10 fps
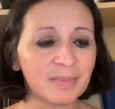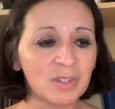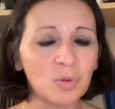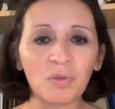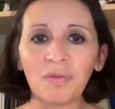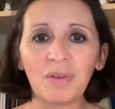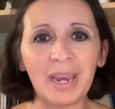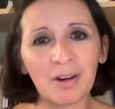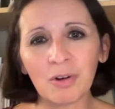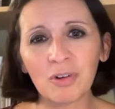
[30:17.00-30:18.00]
sort of
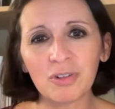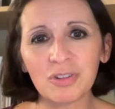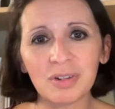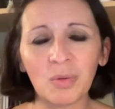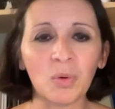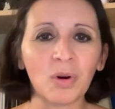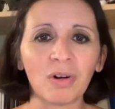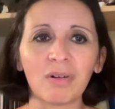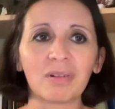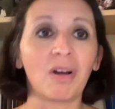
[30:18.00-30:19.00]
errors
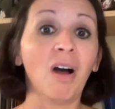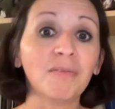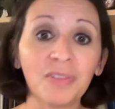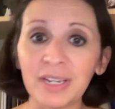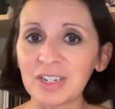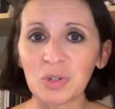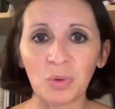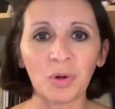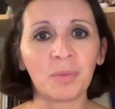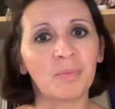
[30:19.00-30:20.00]
or conflicts
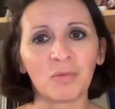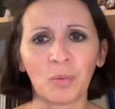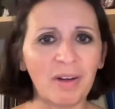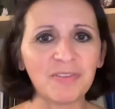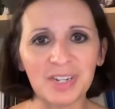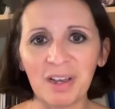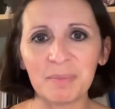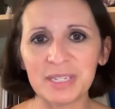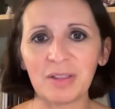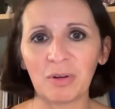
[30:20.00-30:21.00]
or rough
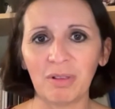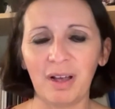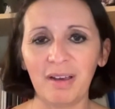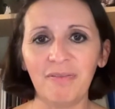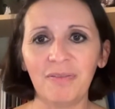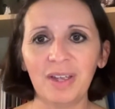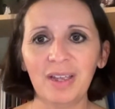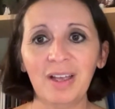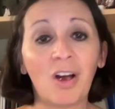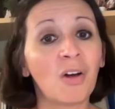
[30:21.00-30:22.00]
times in their life
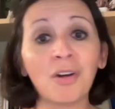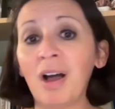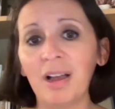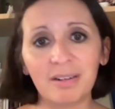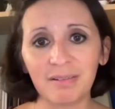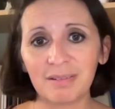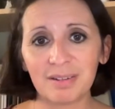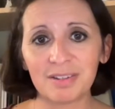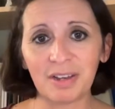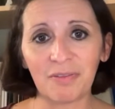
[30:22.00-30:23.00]
are not
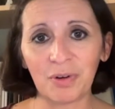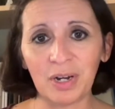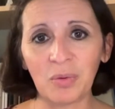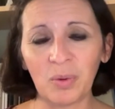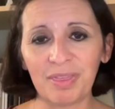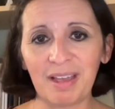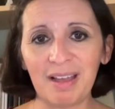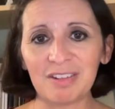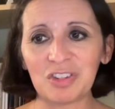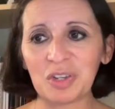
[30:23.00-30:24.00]
suffering with
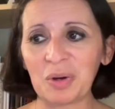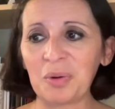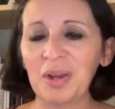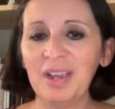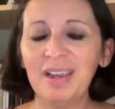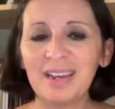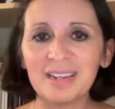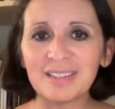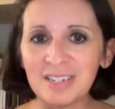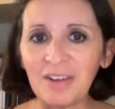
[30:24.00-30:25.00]
that. So
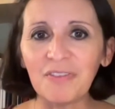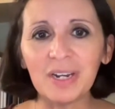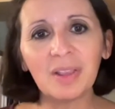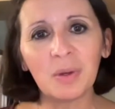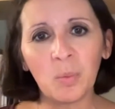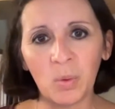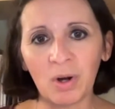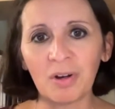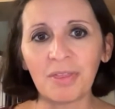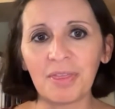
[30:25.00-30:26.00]
it's definitely
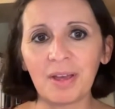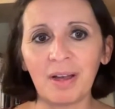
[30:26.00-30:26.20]
worth